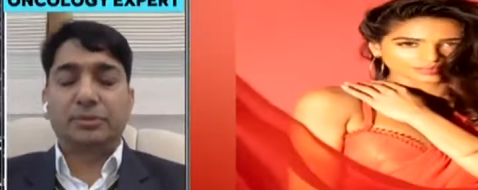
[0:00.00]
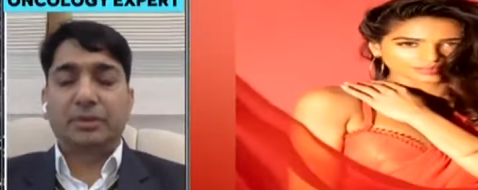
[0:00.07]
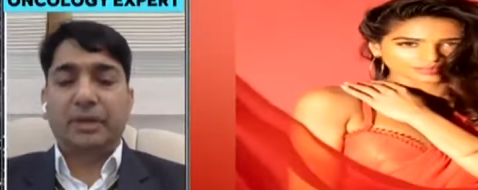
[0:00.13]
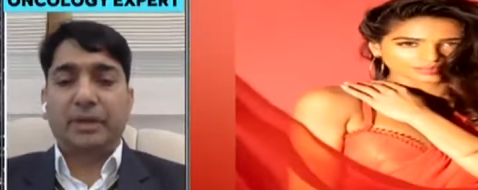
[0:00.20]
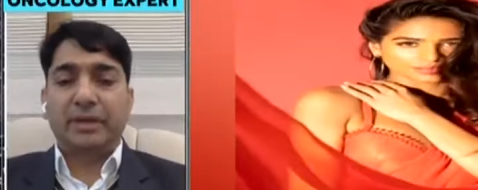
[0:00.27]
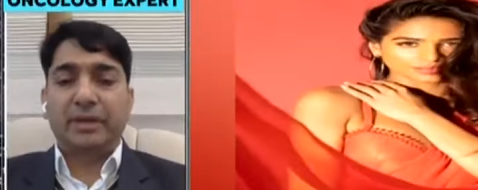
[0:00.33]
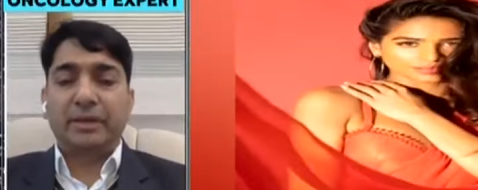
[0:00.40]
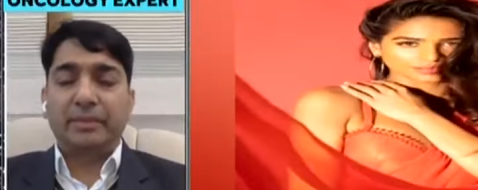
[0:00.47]
Speaker 1: So
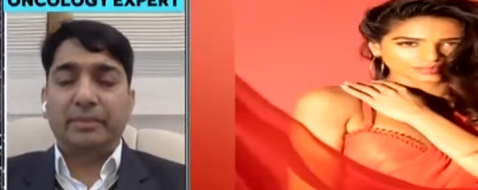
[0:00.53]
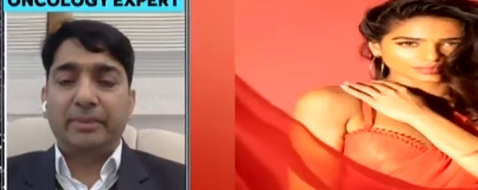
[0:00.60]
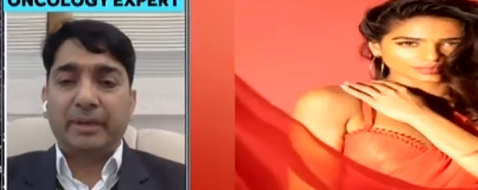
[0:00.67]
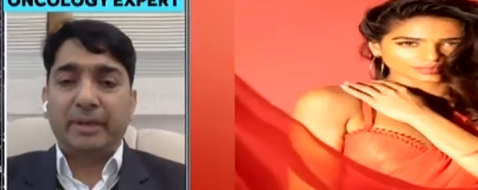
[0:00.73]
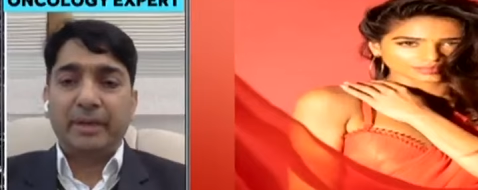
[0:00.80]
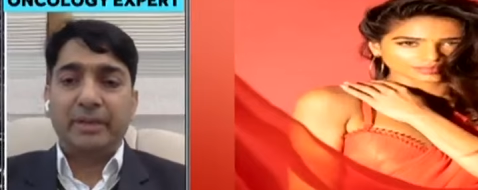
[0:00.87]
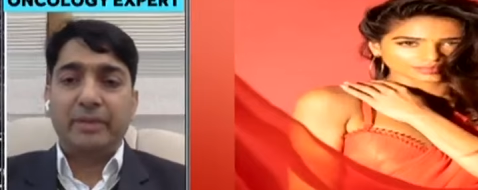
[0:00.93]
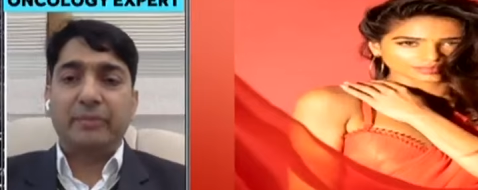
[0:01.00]
the idea
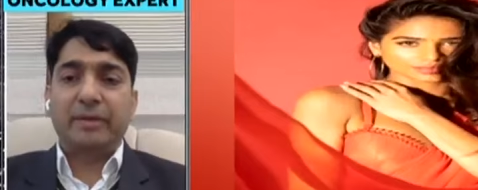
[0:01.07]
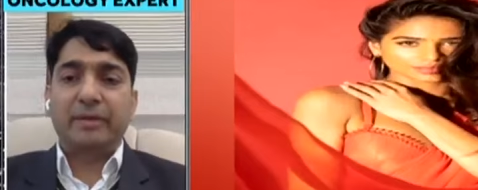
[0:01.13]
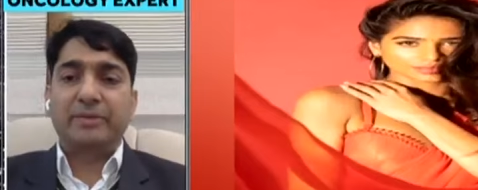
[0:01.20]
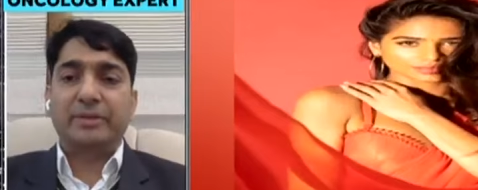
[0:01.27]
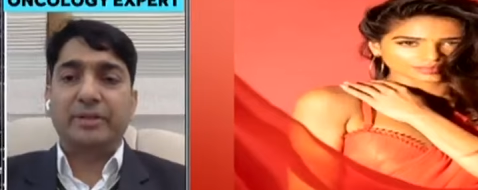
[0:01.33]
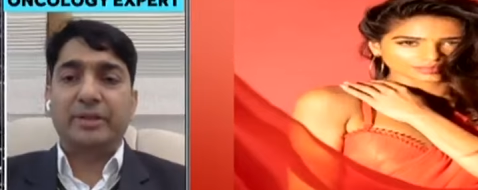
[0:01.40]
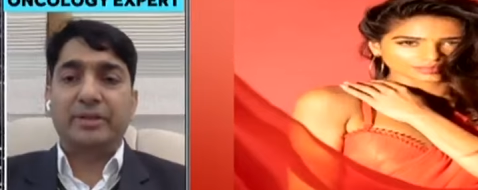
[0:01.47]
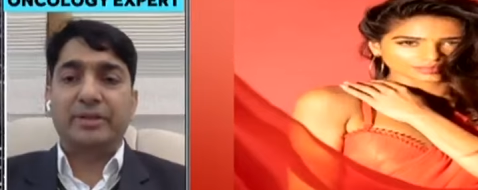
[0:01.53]
behind the
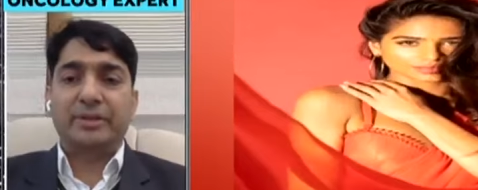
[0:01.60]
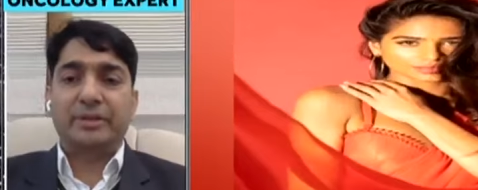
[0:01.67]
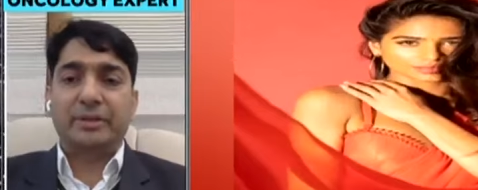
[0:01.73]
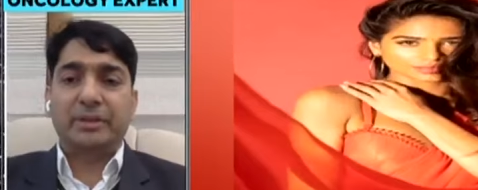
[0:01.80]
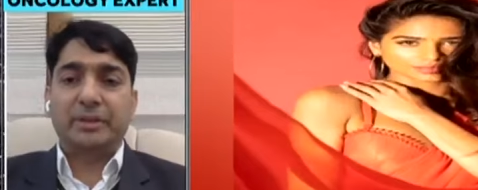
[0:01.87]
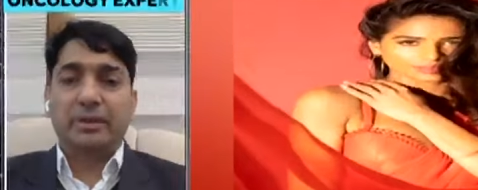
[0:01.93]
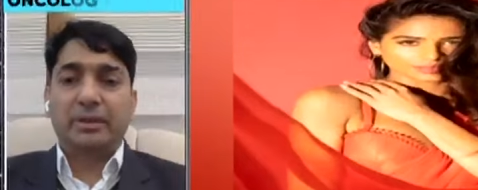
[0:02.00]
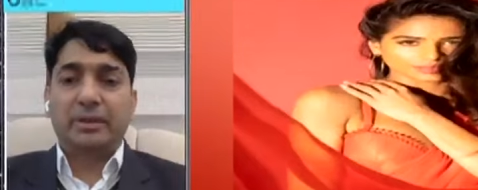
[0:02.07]

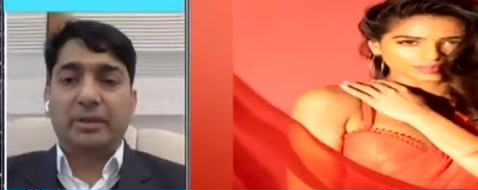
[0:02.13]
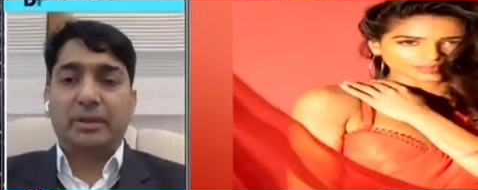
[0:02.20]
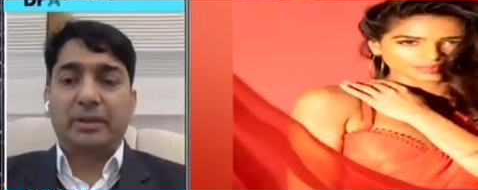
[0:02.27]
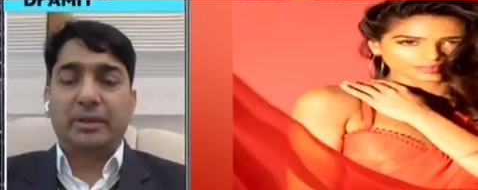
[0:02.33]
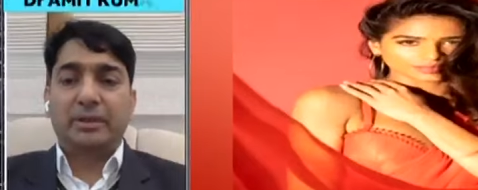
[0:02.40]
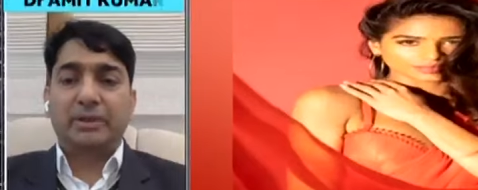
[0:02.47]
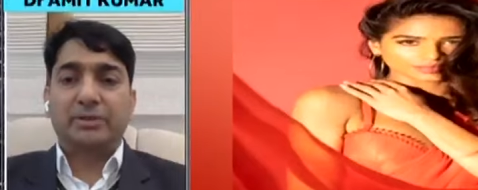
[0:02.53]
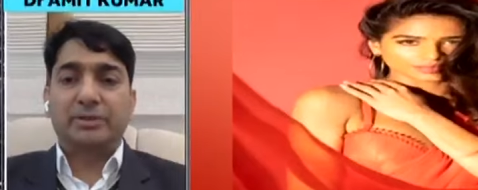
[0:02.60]
vaccination
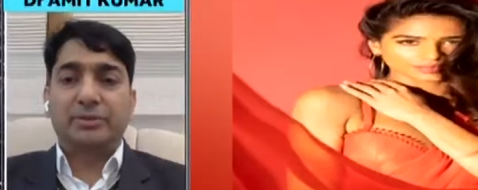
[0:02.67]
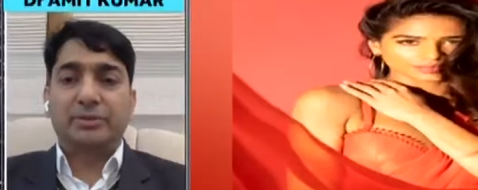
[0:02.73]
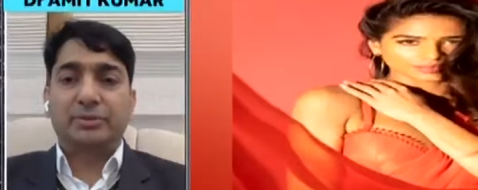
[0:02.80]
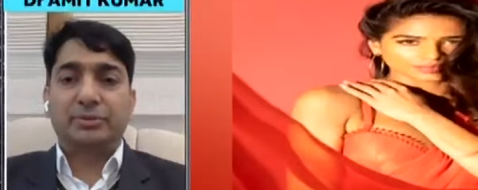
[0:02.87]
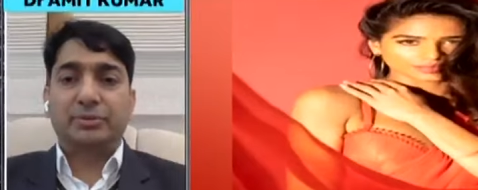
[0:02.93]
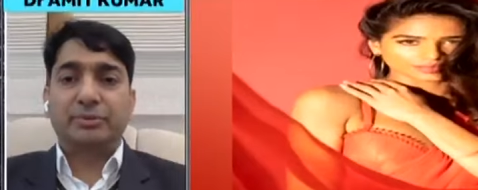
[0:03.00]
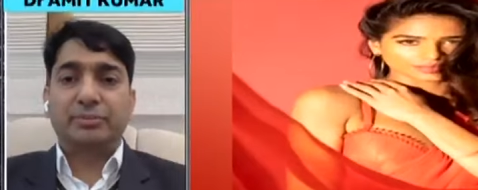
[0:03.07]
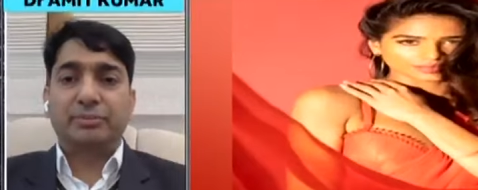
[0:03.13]
is
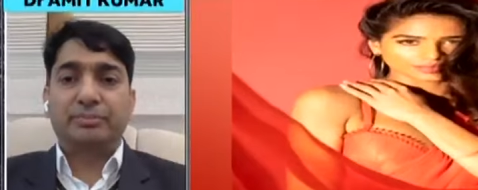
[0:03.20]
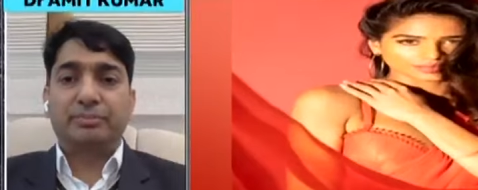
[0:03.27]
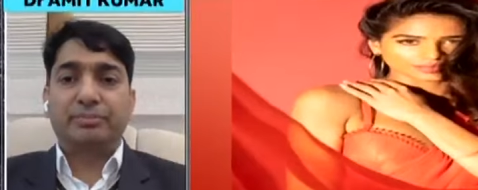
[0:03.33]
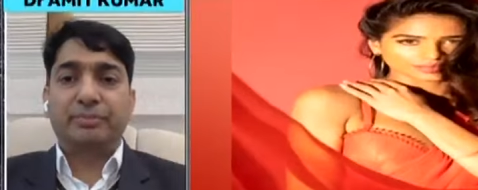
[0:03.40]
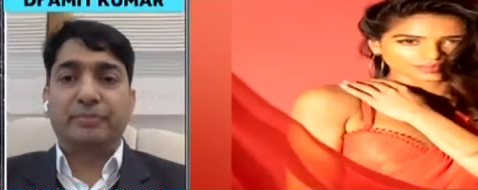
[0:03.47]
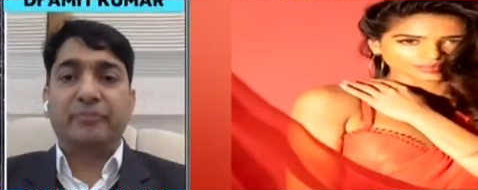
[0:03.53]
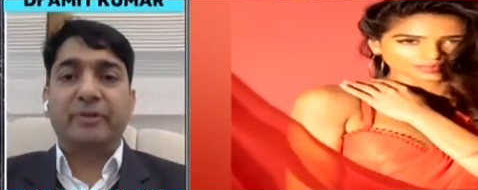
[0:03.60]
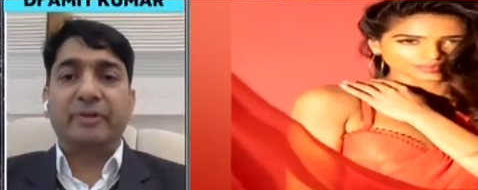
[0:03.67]
to
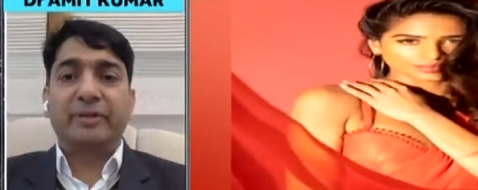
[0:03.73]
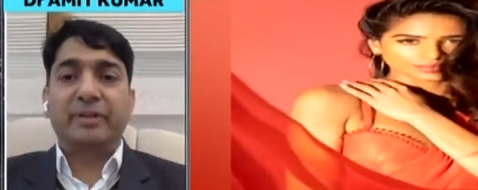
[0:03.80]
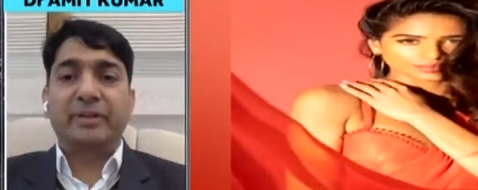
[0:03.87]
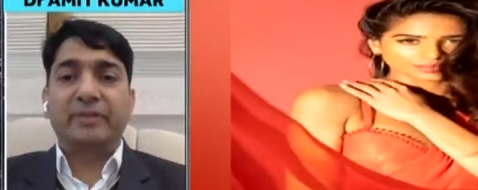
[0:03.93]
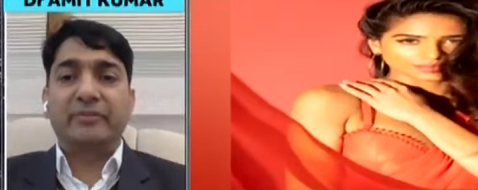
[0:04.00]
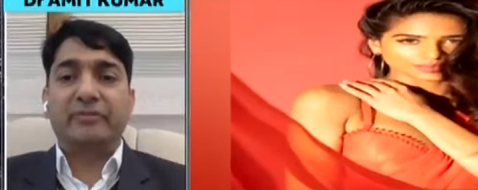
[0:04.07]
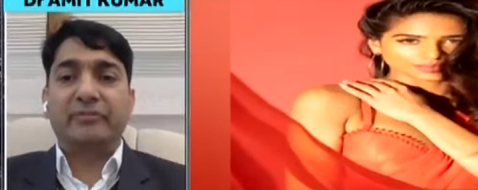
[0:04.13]
prevent the